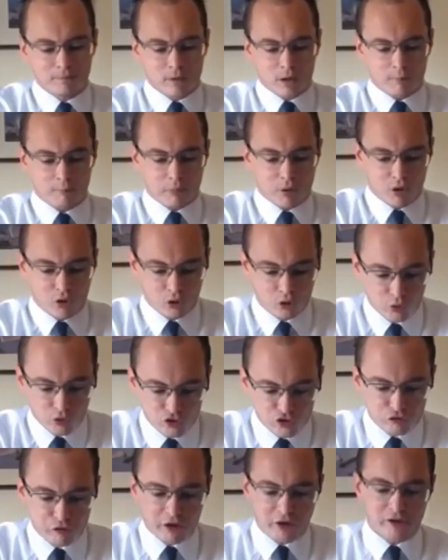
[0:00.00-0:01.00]
Paul goes
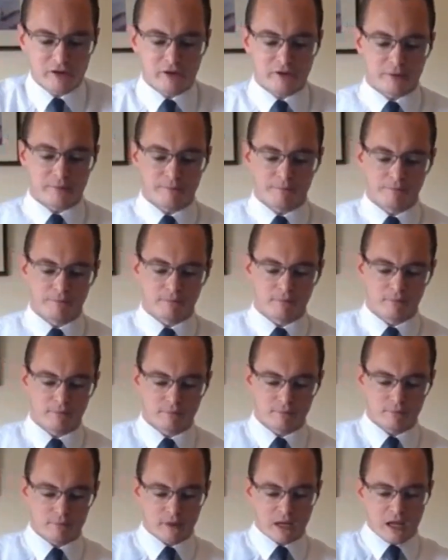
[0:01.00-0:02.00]
further.
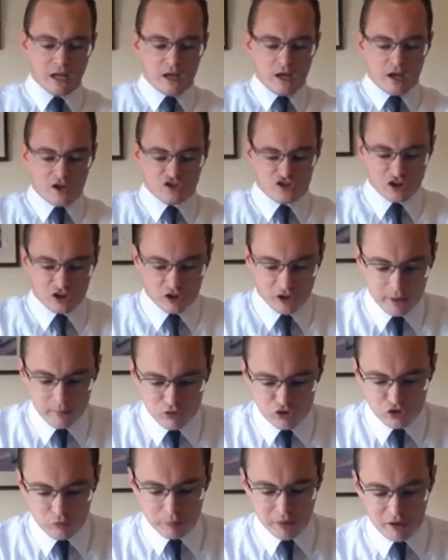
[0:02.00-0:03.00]
As he claims
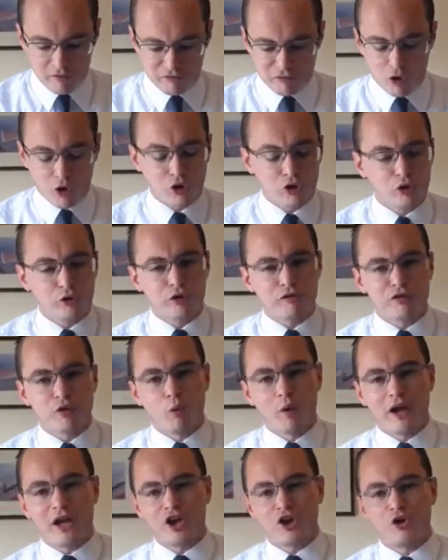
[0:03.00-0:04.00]
to be a follower of the
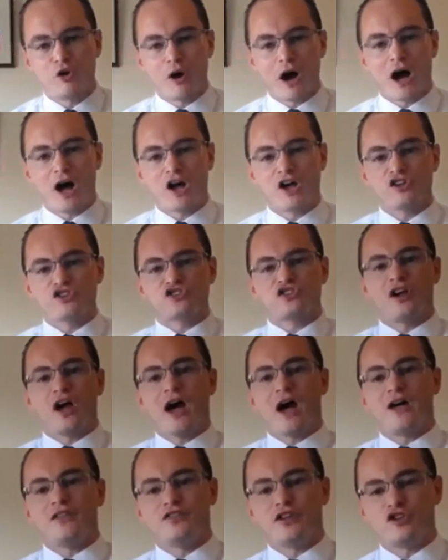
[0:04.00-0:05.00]
way who has
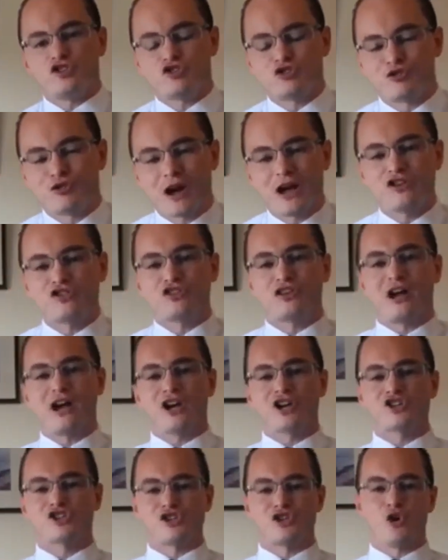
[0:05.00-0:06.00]
this
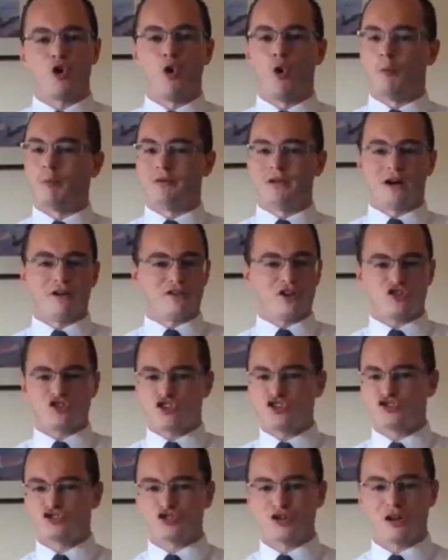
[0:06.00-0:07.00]
resurrection hope. Now, this
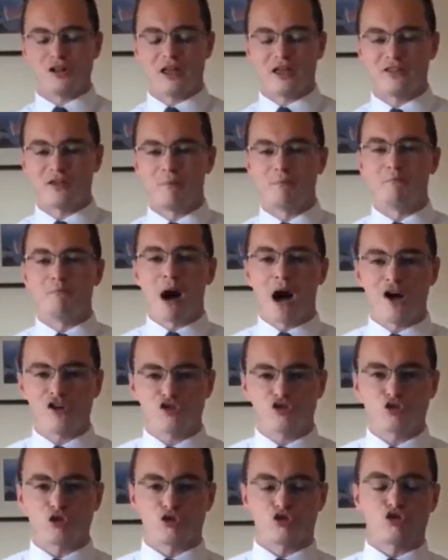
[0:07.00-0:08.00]
is really the
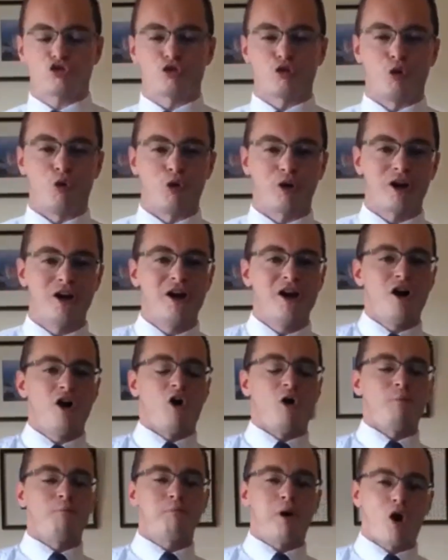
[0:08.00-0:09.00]
masterstroke
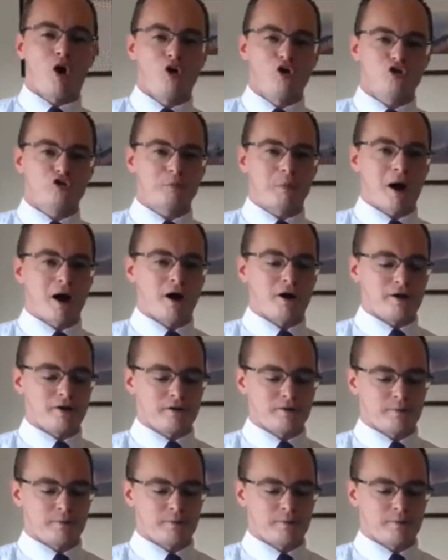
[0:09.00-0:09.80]
on Paul's part,